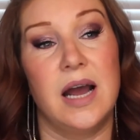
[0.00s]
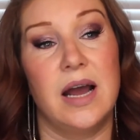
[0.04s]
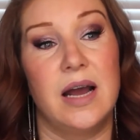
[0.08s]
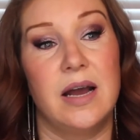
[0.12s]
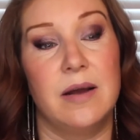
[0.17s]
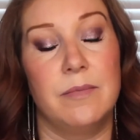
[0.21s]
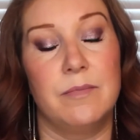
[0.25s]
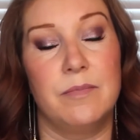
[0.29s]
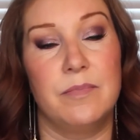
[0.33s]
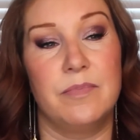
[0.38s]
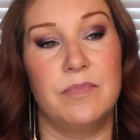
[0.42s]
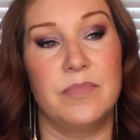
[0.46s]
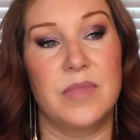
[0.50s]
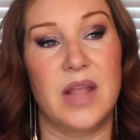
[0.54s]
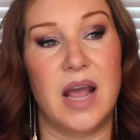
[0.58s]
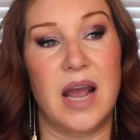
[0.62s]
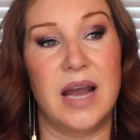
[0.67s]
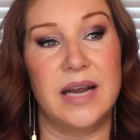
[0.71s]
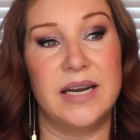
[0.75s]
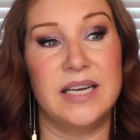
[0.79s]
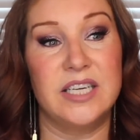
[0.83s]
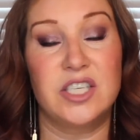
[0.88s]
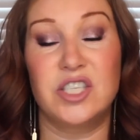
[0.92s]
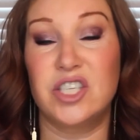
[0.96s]
And
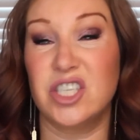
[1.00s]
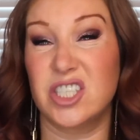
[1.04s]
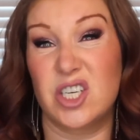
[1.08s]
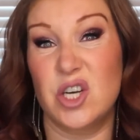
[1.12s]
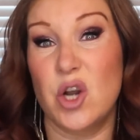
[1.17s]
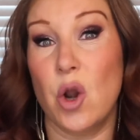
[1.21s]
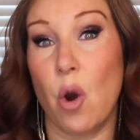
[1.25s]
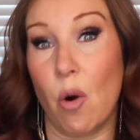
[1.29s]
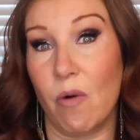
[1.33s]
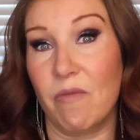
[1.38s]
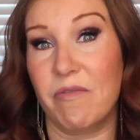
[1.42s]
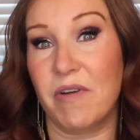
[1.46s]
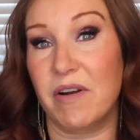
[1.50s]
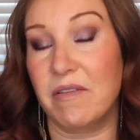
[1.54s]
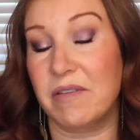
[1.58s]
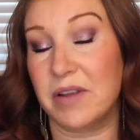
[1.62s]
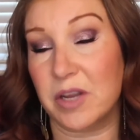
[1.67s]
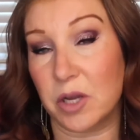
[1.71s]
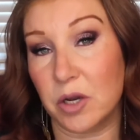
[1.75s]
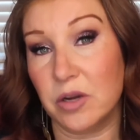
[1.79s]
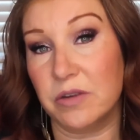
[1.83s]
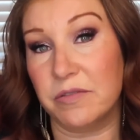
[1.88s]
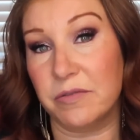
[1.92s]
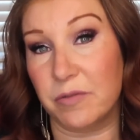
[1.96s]
it's just not
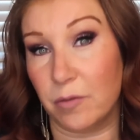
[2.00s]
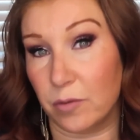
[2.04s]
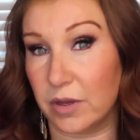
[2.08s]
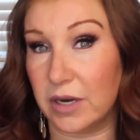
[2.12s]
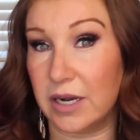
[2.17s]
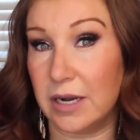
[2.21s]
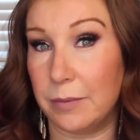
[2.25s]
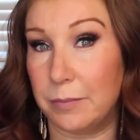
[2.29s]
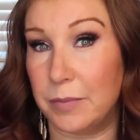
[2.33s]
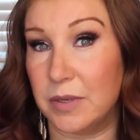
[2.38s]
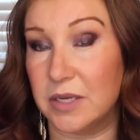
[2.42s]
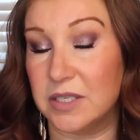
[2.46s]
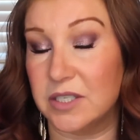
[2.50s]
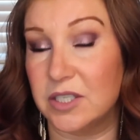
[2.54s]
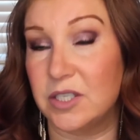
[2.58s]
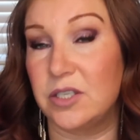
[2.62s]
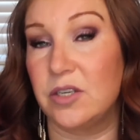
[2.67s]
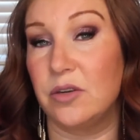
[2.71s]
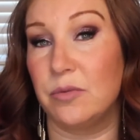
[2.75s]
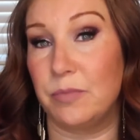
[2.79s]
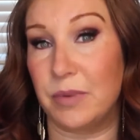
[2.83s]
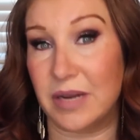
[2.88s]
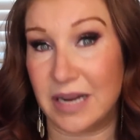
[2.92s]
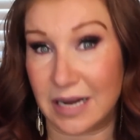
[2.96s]
very good for the clippers
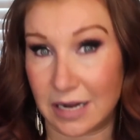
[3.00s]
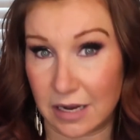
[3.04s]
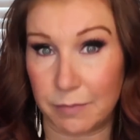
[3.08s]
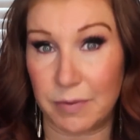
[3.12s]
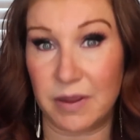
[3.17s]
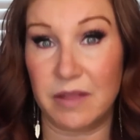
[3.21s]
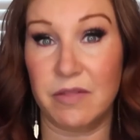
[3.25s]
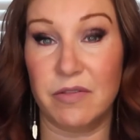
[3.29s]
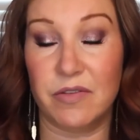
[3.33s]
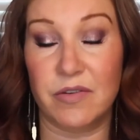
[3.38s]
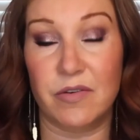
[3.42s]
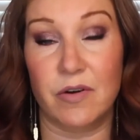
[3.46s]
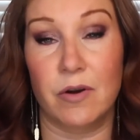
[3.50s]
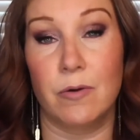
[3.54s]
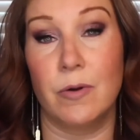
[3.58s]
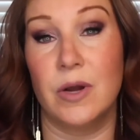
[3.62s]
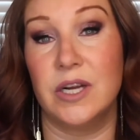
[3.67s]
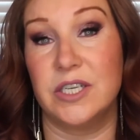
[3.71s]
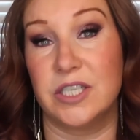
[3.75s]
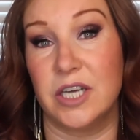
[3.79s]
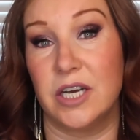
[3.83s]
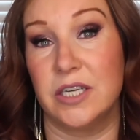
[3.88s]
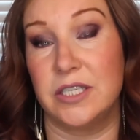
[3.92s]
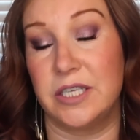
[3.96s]
to be clipping
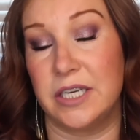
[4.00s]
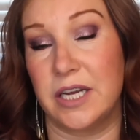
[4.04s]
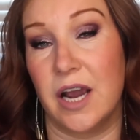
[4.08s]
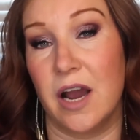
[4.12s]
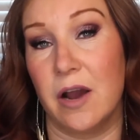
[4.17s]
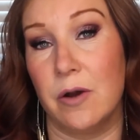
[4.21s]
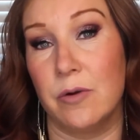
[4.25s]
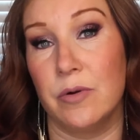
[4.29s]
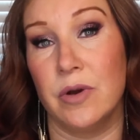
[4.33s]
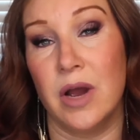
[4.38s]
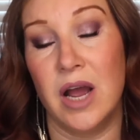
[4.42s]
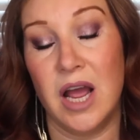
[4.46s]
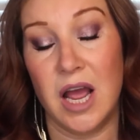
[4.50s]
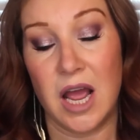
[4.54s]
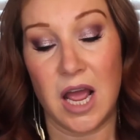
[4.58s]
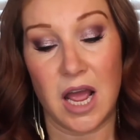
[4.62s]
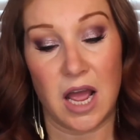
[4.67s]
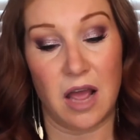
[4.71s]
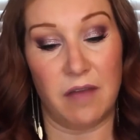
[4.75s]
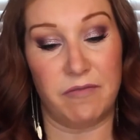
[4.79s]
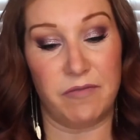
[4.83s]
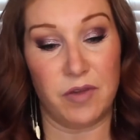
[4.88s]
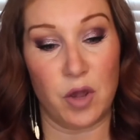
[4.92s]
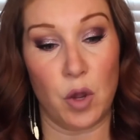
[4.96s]
through a dirty coat.
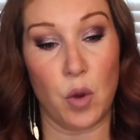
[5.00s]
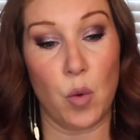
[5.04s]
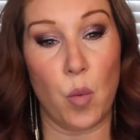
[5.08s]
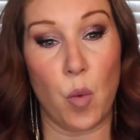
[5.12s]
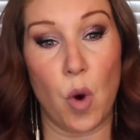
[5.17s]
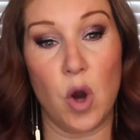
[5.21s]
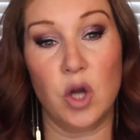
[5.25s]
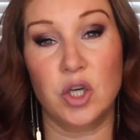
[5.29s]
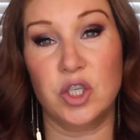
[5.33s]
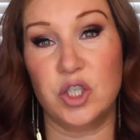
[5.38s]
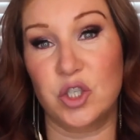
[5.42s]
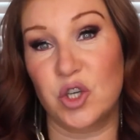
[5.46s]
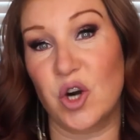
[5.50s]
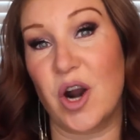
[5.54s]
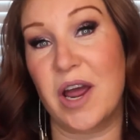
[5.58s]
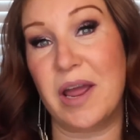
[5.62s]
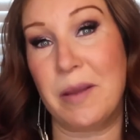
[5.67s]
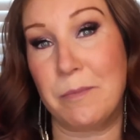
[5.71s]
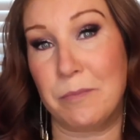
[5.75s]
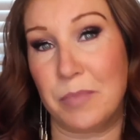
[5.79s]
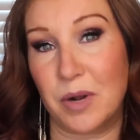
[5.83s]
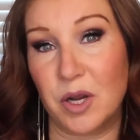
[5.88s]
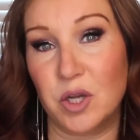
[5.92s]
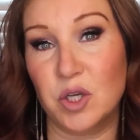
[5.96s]
If you wash,
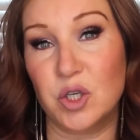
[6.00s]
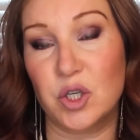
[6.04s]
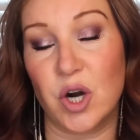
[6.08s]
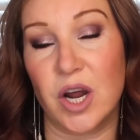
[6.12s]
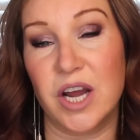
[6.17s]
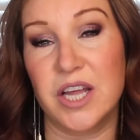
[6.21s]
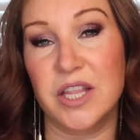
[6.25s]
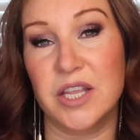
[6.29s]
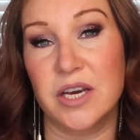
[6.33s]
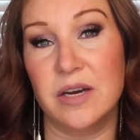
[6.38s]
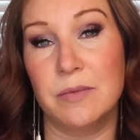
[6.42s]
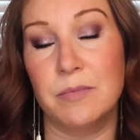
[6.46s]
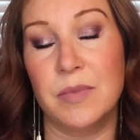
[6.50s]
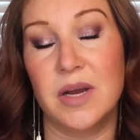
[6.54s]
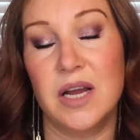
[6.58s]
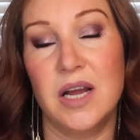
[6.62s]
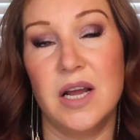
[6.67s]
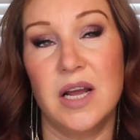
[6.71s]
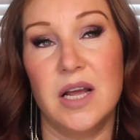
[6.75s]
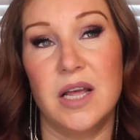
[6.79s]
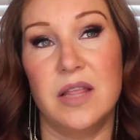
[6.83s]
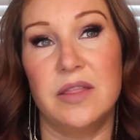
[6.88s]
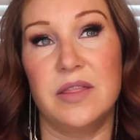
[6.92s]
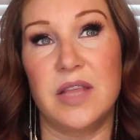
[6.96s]
dry and blow dry them,
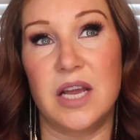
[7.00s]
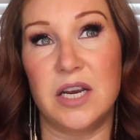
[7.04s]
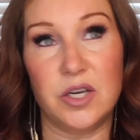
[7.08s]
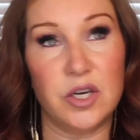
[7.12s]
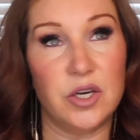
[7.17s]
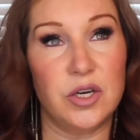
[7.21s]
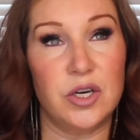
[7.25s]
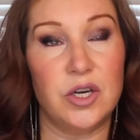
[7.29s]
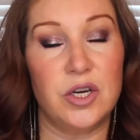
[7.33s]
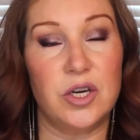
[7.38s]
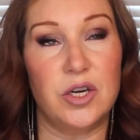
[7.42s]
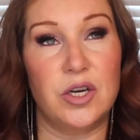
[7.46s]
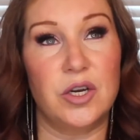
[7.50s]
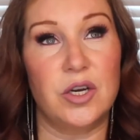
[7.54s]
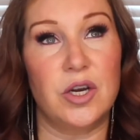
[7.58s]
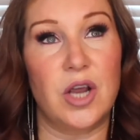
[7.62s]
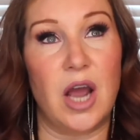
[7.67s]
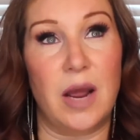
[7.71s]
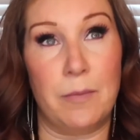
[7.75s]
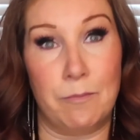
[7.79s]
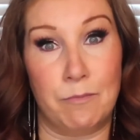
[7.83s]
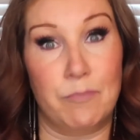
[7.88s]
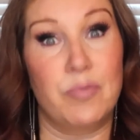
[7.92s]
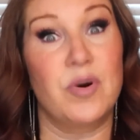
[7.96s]

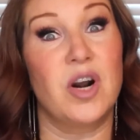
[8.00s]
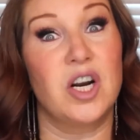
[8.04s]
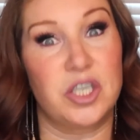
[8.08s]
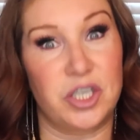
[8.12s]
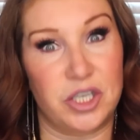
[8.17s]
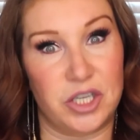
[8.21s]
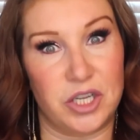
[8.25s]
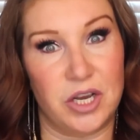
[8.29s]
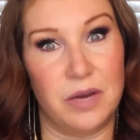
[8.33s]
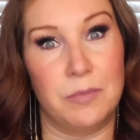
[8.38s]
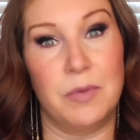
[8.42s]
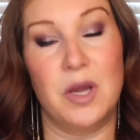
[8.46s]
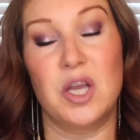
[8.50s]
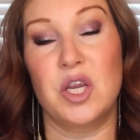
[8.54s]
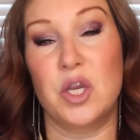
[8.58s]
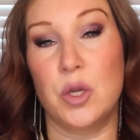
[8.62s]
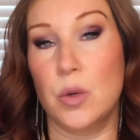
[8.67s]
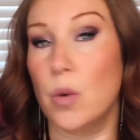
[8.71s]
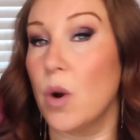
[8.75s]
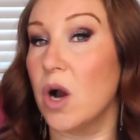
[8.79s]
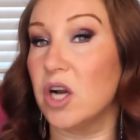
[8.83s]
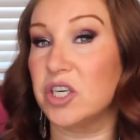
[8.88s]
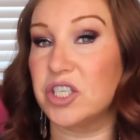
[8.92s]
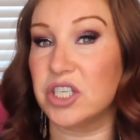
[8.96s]
and brush them,
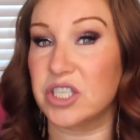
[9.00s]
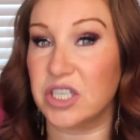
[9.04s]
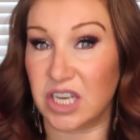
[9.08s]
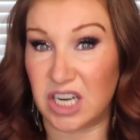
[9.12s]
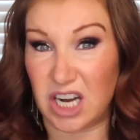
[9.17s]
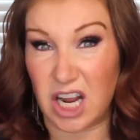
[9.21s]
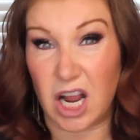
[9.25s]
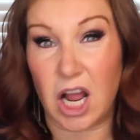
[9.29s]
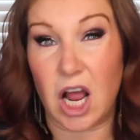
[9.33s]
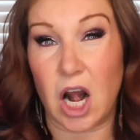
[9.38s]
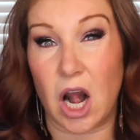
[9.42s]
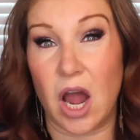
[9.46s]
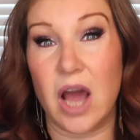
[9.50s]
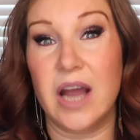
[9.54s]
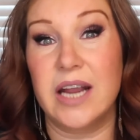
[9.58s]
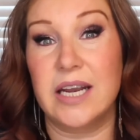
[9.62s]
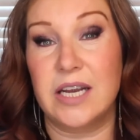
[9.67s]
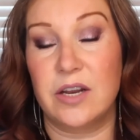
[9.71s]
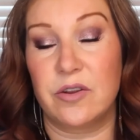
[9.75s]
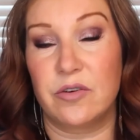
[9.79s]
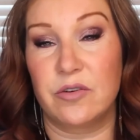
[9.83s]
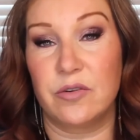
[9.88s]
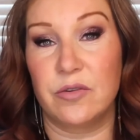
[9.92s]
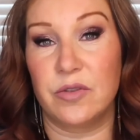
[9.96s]
you are just going to
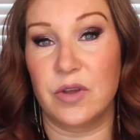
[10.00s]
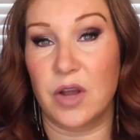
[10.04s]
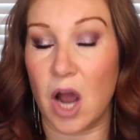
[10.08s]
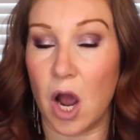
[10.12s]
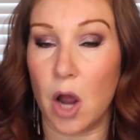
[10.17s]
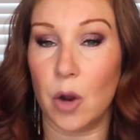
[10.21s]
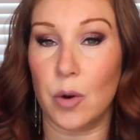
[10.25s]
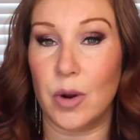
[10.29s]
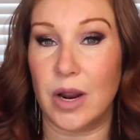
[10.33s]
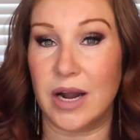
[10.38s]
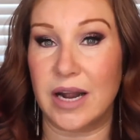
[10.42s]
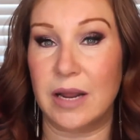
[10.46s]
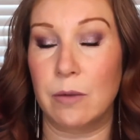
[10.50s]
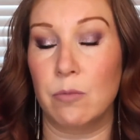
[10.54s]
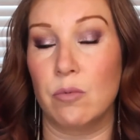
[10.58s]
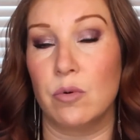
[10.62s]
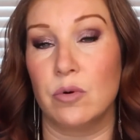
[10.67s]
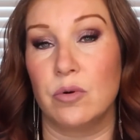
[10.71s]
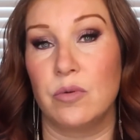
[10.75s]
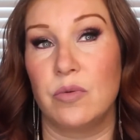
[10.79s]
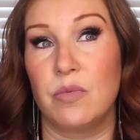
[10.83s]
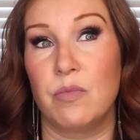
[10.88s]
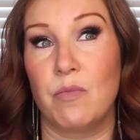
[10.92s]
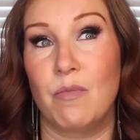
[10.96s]
glide through the coat, and it
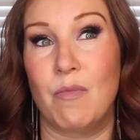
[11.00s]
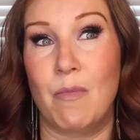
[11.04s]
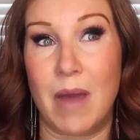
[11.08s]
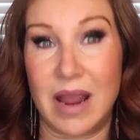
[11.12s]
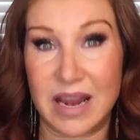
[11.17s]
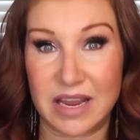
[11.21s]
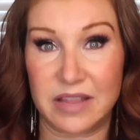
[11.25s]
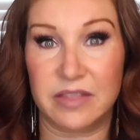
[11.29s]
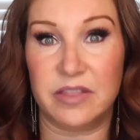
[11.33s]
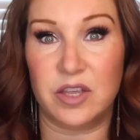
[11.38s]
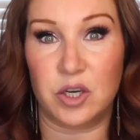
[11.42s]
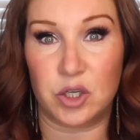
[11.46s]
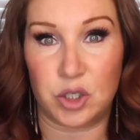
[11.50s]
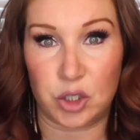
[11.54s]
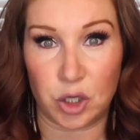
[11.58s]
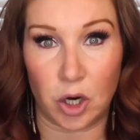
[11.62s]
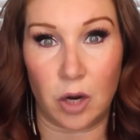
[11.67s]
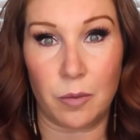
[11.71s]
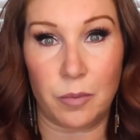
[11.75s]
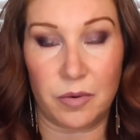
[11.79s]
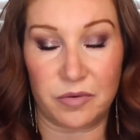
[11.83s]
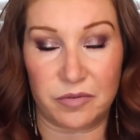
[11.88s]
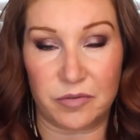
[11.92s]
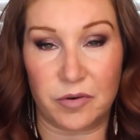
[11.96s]
will make the
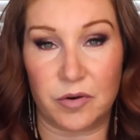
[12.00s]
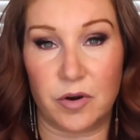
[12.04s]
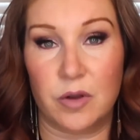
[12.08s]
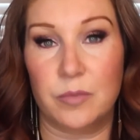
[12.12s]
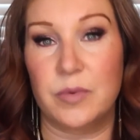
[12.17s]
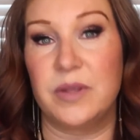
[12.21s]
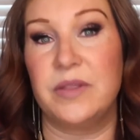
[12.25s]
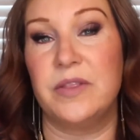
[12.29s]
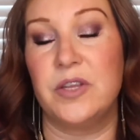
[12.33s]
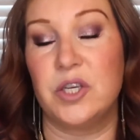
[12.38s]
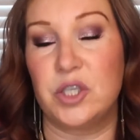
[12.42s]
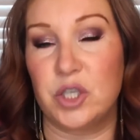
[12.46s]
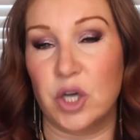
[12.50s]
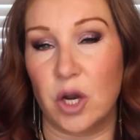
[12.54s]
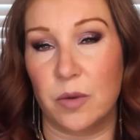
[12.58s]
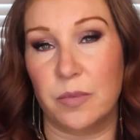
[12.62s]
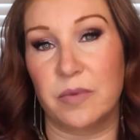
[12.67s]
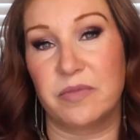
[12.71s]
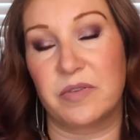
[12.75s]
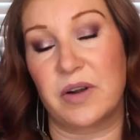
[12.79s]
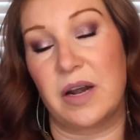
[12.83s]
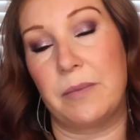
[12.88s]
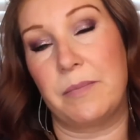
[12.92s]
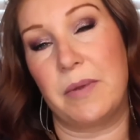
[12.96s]
job of grooming, the
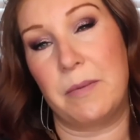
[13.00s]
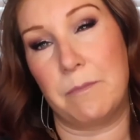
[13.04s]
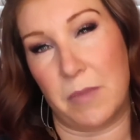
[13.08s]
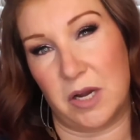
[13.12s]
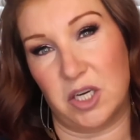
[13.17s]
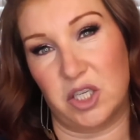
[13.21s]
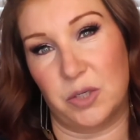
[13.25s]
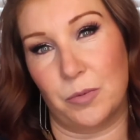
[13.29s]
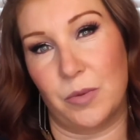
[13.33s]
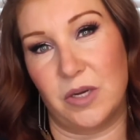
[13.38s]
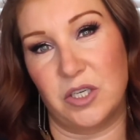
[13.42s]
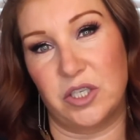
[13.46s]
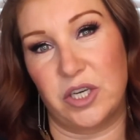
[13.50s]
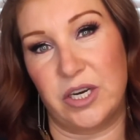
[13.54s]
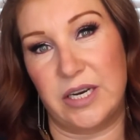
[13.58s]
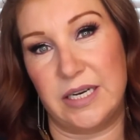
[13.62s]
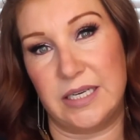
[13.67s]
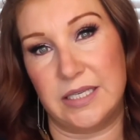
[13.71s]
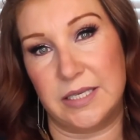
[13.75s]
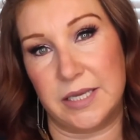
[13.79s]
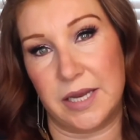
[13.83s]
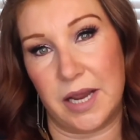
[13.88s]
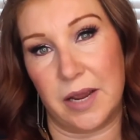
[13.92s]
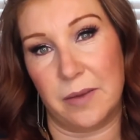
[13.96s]
job of clipping much
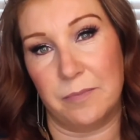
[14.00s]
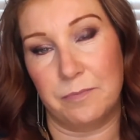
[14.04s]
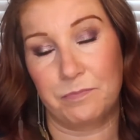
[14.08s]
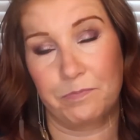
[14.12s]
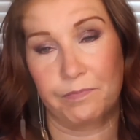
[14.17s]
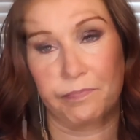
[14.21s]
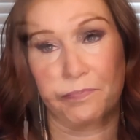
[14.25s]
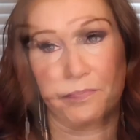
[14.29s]
easier.